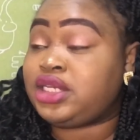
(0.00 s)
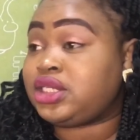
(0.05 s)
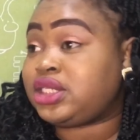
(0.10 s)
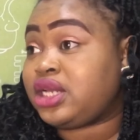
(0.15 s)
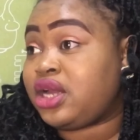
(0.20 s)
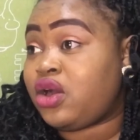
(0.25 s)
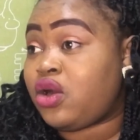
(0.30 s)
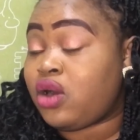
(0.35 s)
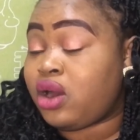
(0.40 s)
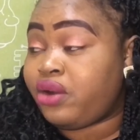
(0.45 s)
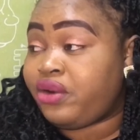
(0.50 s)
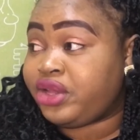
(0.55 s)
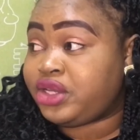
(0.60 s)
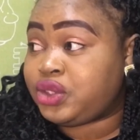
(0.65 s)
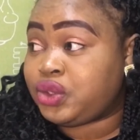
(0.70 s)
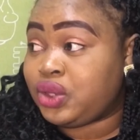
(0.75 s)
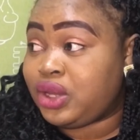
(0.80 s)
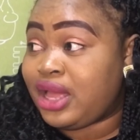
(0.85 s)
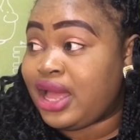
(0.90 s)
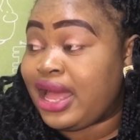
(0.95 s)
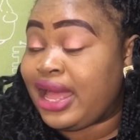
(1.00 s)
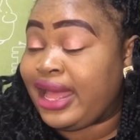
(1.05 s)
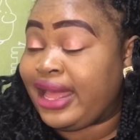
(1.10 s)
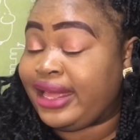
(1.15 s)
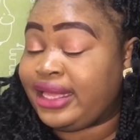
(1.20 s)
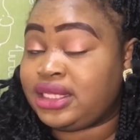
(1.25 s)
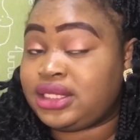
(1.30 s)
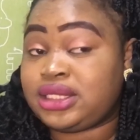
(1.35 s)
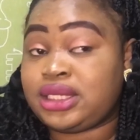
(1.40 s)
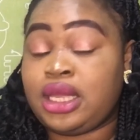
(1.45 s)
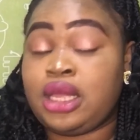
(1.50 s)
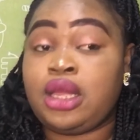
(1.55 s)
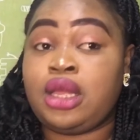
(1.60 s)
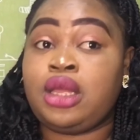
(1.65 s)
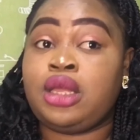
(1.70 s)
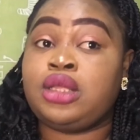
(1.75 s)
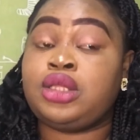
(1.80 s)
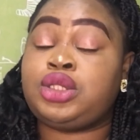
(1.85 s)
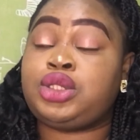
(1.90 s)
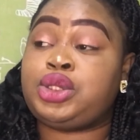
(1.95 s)
encourage you guys
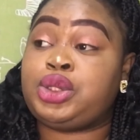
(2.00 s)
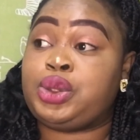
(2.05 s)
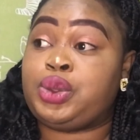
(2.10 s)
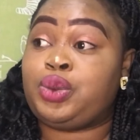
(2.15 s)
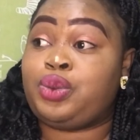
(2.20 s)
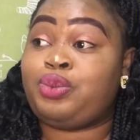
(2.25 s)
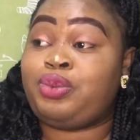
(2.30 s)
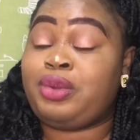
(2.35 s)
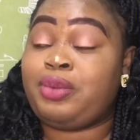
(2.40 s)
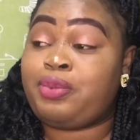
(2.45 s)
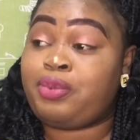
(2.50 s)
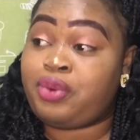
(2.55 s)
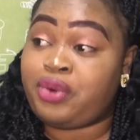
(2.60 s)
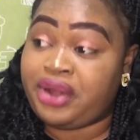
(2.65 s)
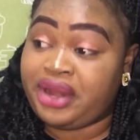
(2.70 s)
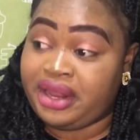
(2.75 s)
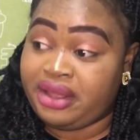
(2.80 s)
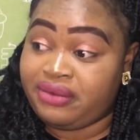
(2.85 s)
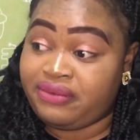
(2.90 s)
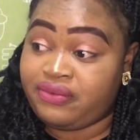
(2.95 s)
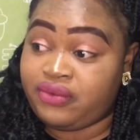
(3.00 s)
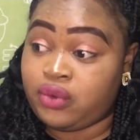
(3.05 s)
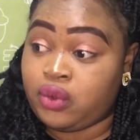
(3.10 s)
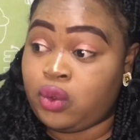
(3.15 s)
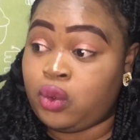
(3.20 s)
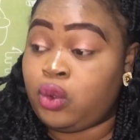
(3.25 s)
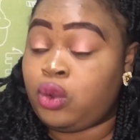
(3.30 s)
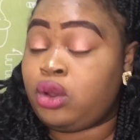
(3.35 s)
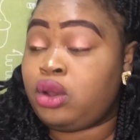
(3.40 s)
to be prayerful.